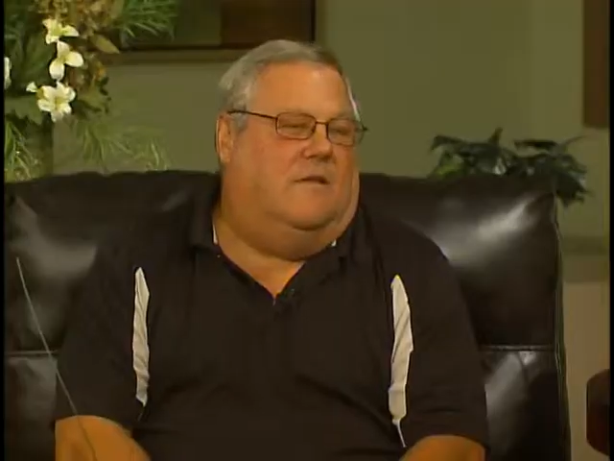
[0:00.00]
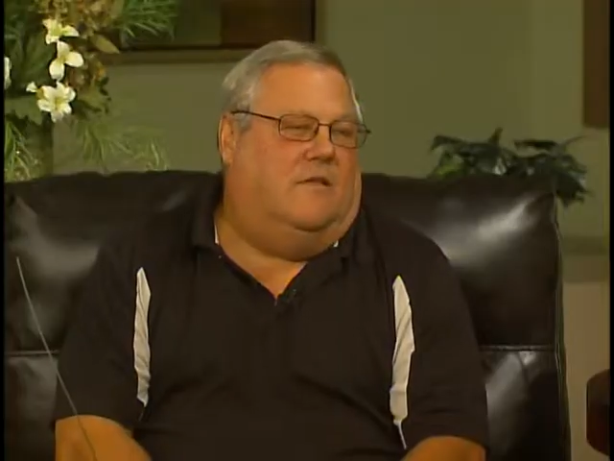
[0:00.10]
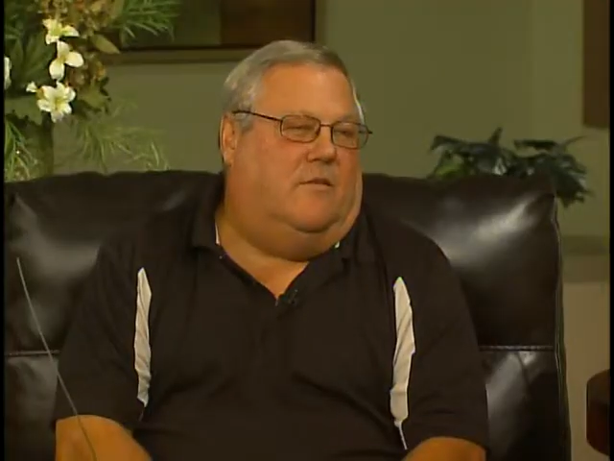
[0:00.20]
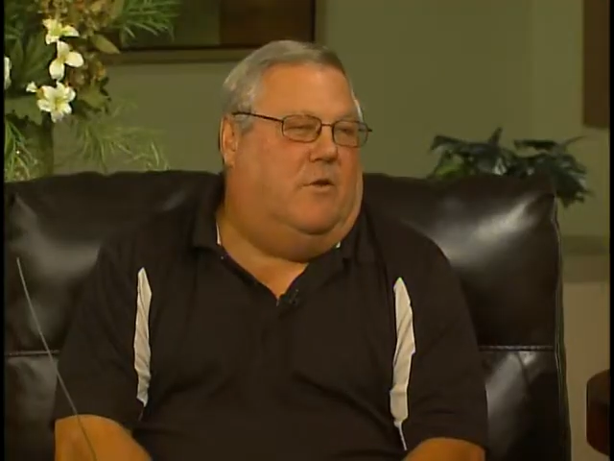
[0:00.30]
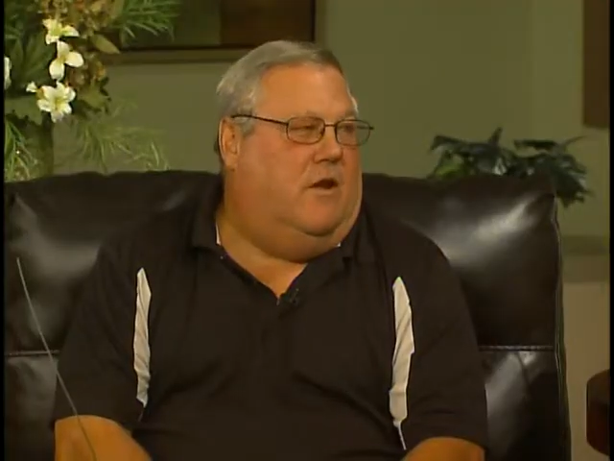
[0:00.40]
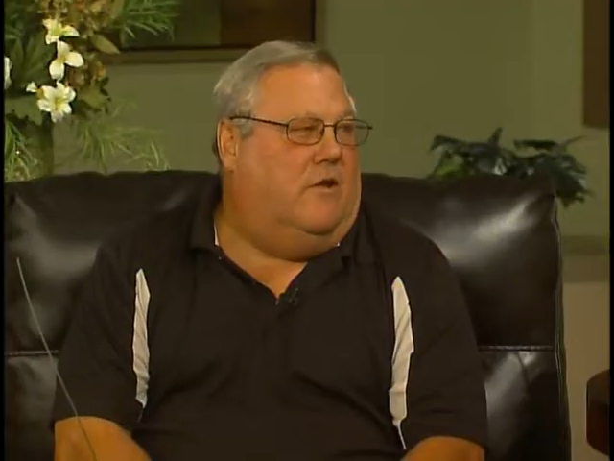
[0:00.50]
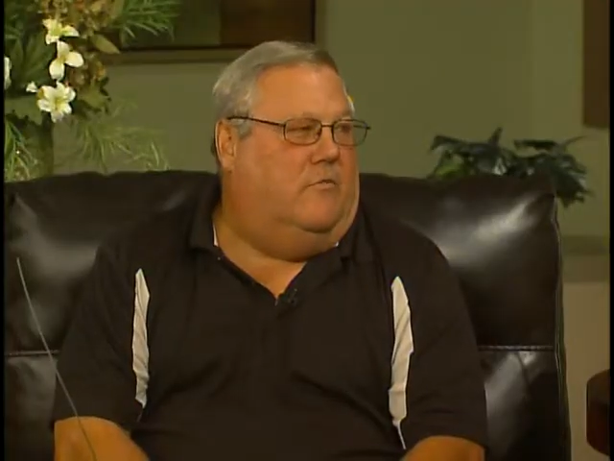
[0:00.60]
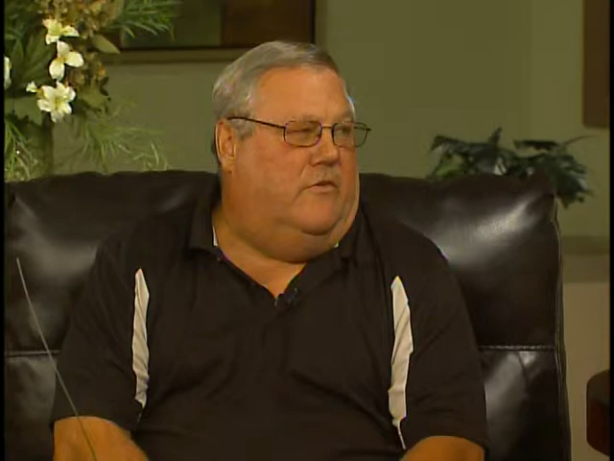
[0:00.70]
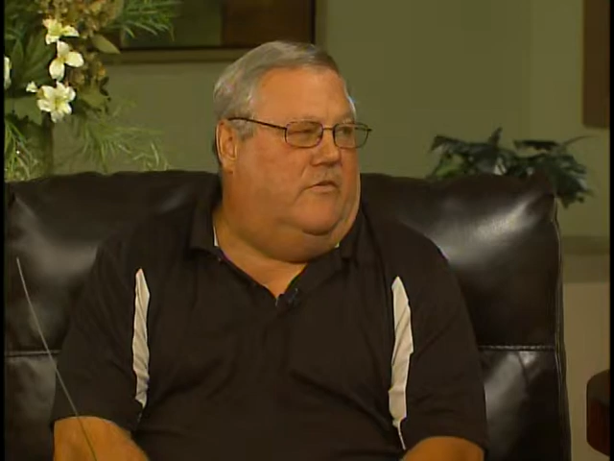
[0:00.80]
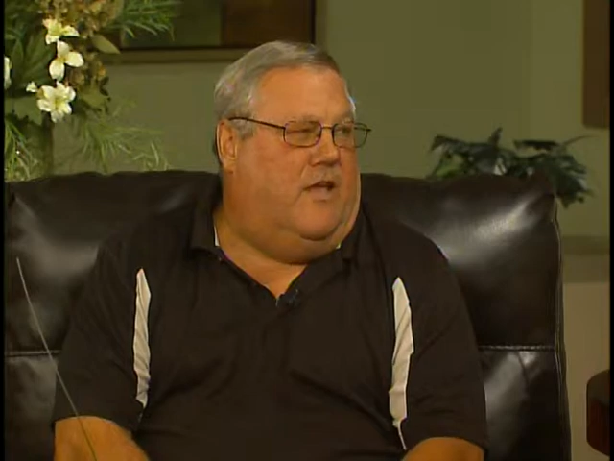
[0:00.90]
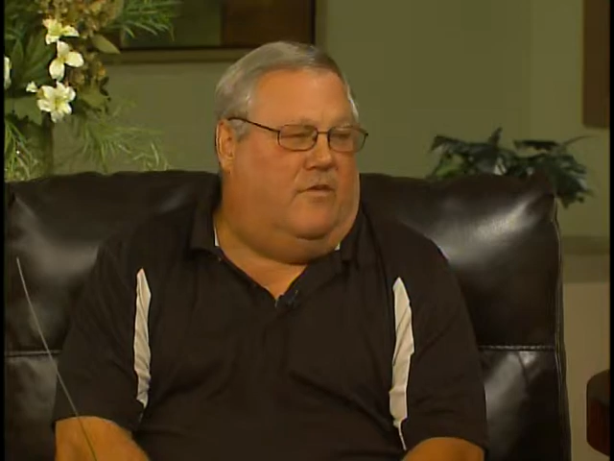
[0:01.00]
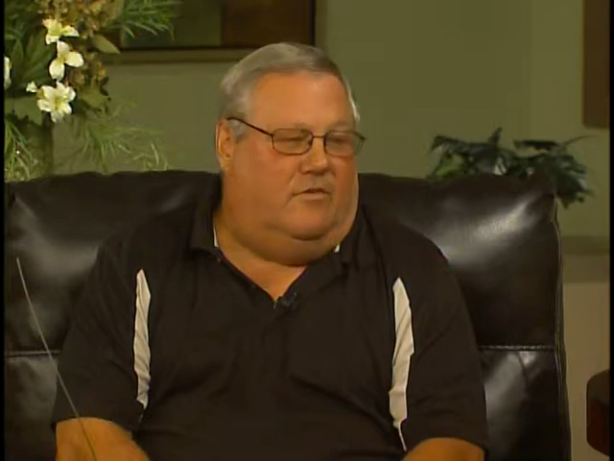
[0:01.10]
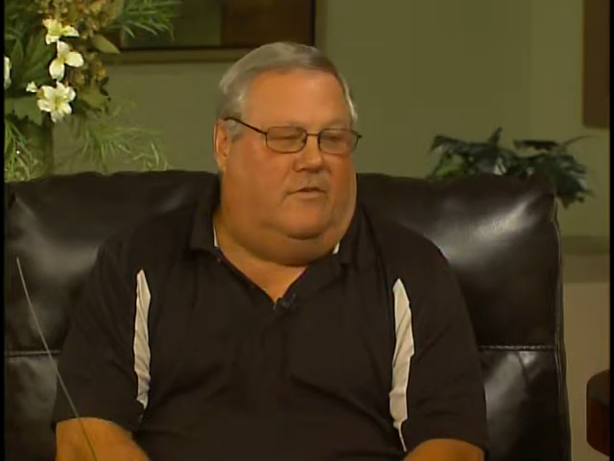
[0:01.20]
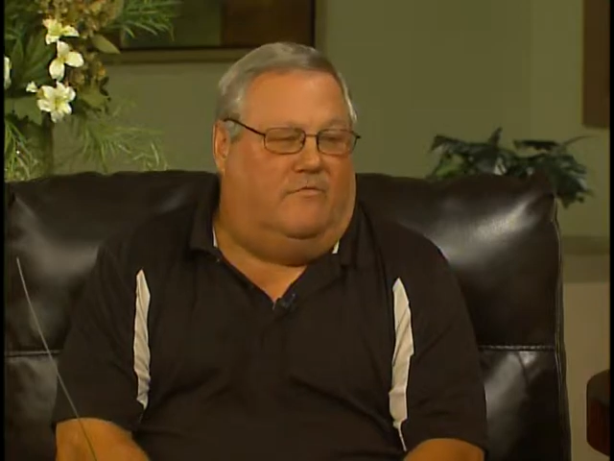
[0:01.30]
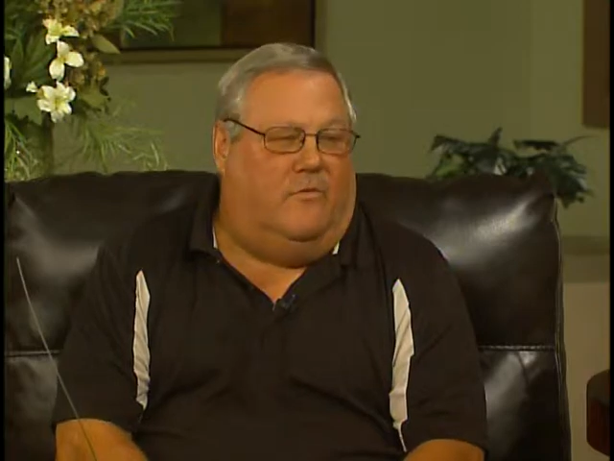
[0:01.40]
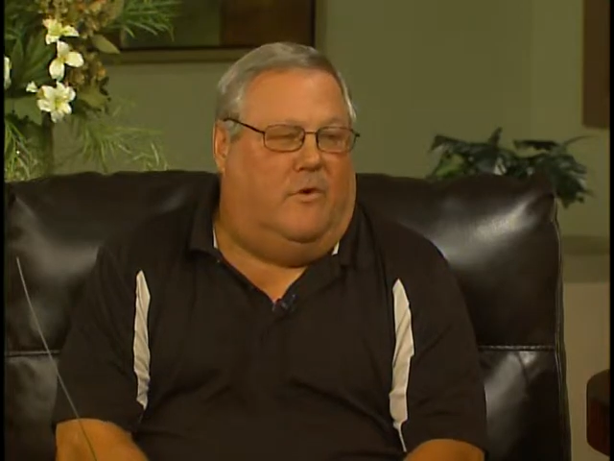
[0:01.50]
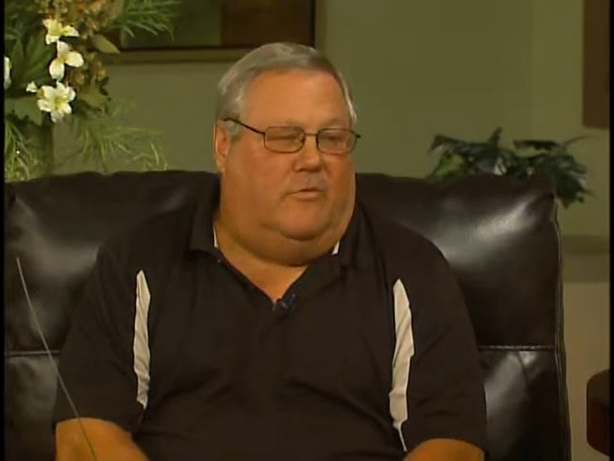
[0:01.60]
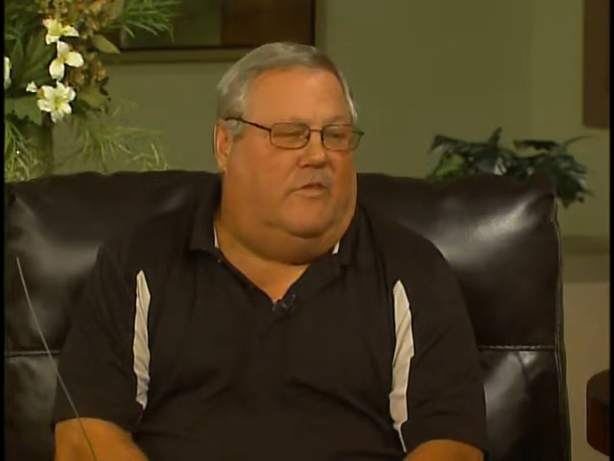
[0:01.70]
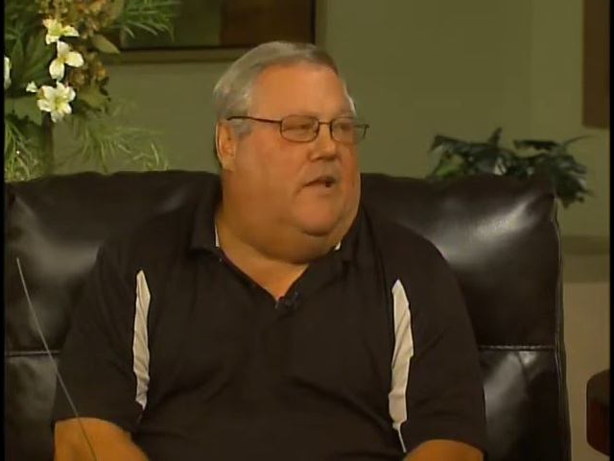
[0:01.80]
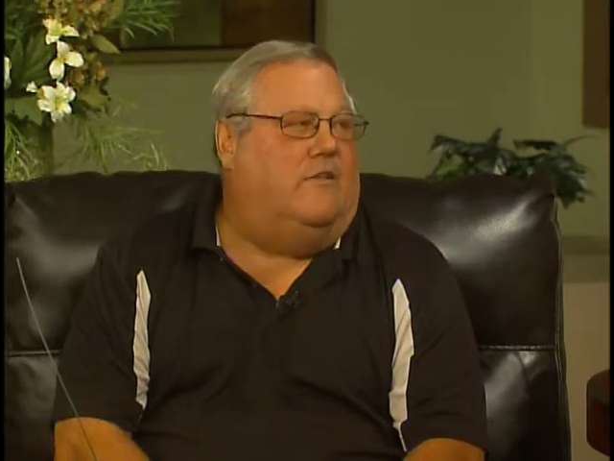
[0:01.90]
The market was actually
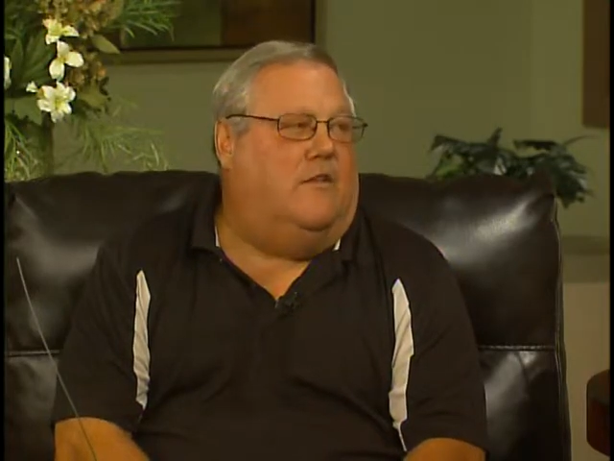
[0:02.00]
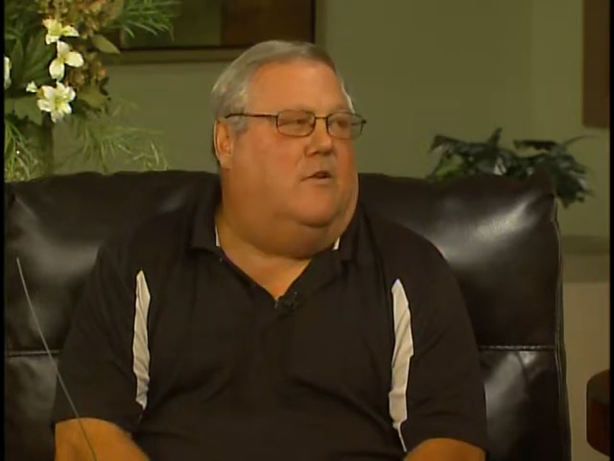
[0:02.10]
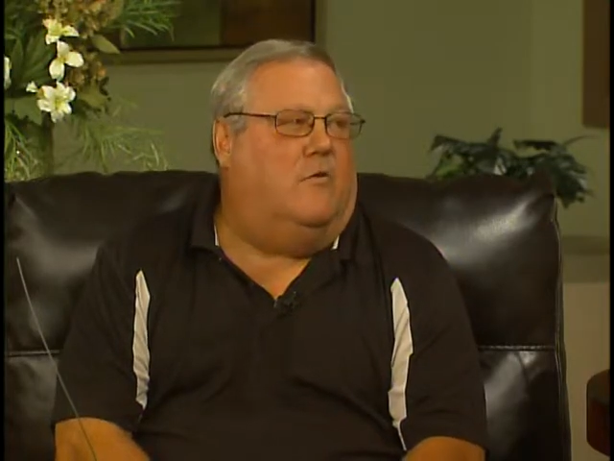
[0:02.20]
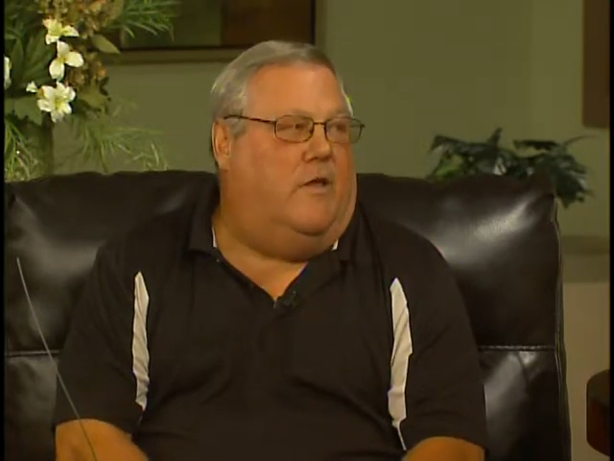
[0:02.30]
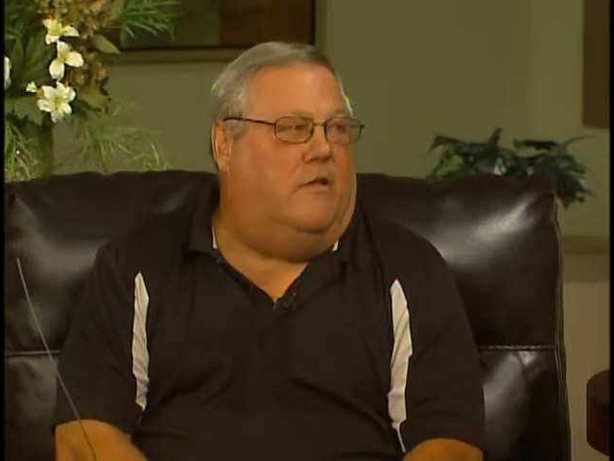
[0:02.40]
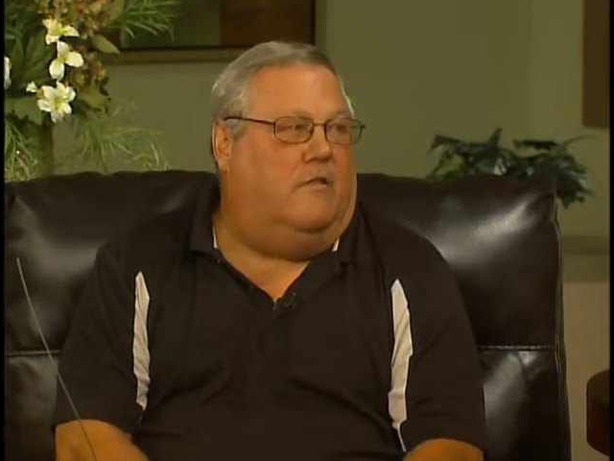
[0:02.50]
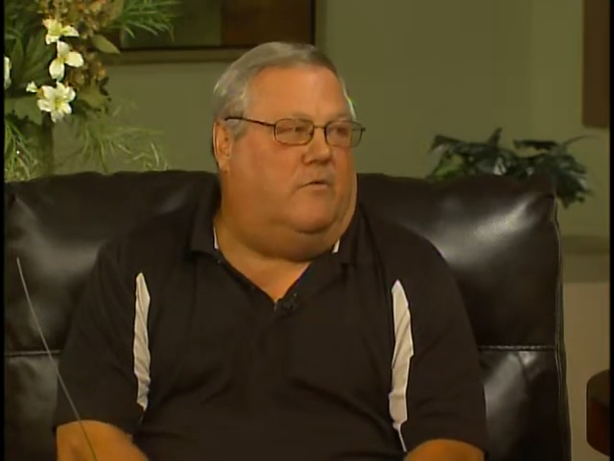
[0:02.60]
formed in 1908.